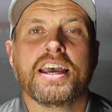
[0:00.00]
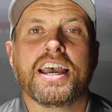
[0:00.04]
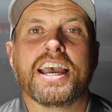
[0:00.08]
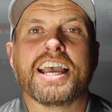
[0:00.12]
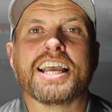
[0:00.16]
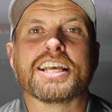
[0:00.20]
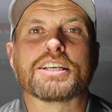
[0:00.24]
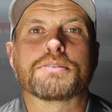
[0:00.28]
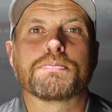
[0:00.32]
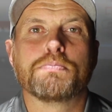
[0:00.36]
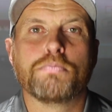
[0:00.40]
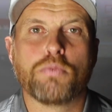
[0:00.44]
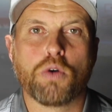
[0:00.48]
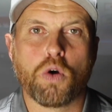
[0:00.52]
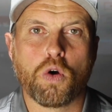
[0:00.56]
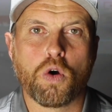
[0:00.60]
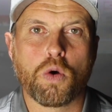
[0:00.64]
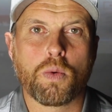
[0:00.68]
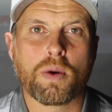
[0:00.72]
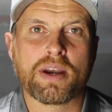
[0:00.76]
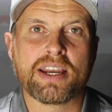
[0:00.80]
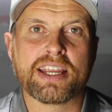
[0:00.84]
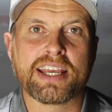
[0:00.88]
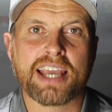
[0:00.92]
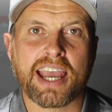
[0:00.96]
It's more
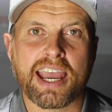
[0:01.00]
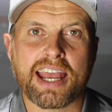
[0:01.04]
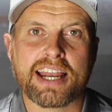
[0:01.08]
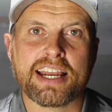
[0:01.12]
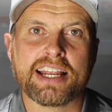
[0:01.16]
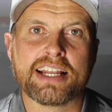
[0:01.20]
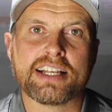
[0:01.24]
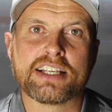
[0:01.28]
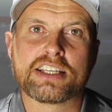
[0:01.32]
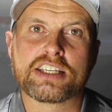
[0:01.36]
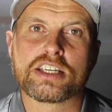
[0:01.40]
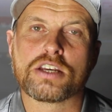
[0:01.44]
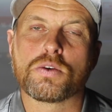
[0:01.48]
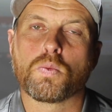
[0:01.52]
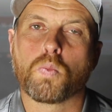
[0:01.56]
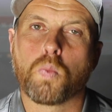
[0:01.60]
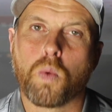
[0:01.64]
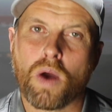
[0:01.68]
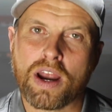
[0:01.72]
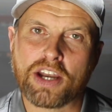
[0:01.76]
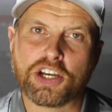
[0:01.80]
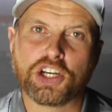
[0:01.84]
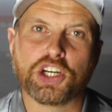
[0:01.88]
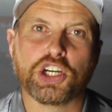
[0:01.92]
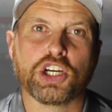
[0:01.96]
when you're getting into
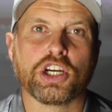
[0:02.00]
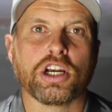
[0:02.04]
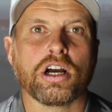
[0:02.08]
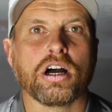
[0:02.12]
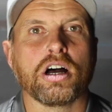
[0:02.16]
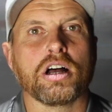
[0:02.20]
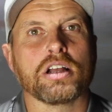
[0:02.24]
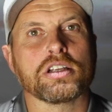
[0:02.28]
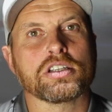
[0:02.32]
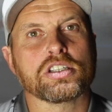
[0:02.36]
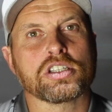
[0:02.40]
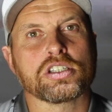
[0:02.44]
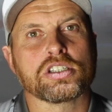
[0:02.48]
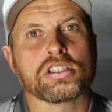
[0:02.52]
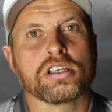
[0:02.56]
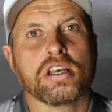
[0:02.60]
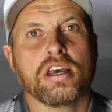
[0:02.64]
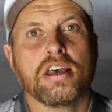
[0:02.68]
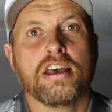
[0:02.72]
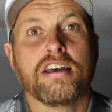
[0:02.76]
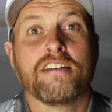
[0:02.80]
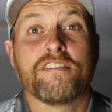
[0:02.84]
wedge shots,